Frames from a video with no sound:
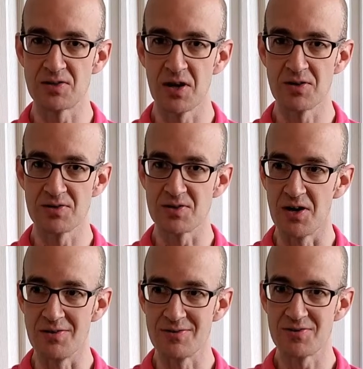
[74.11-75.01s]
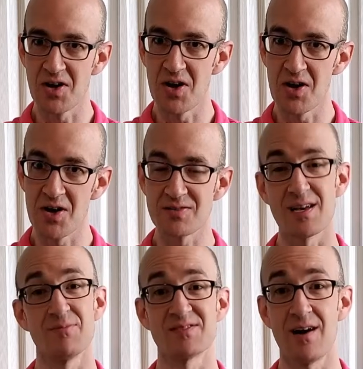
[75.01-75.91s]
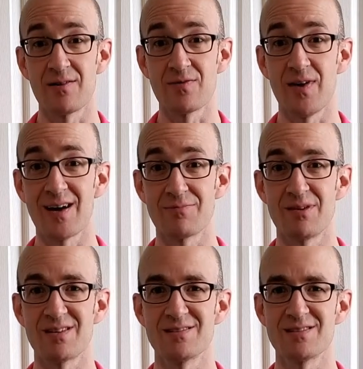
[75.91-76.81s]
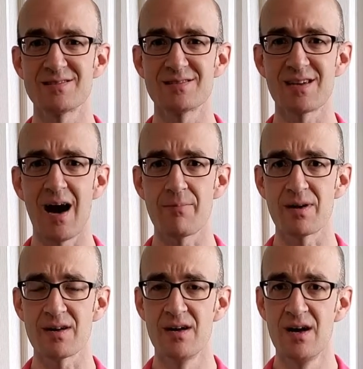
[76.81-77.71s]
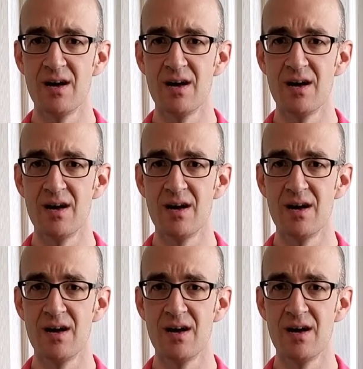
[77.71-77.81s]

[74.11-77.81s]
dun dun dun type of sound effect, because this is a topic